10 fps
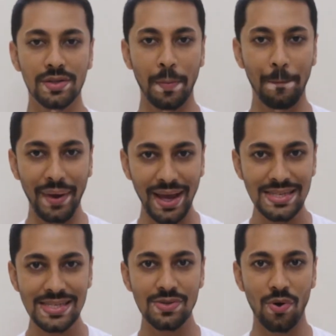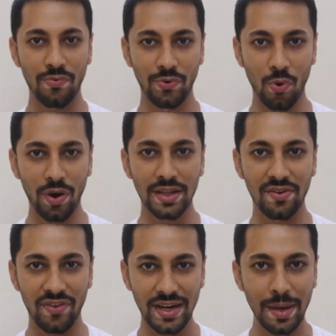the base of yoga,
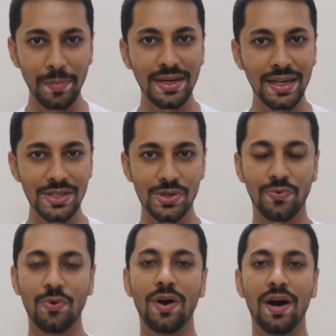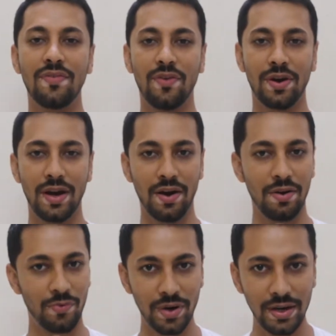the fundamentals of yoga for
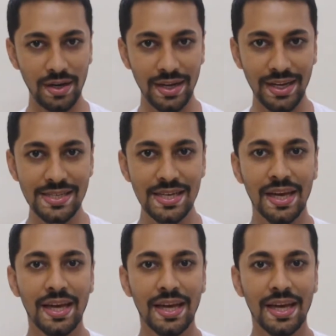our world is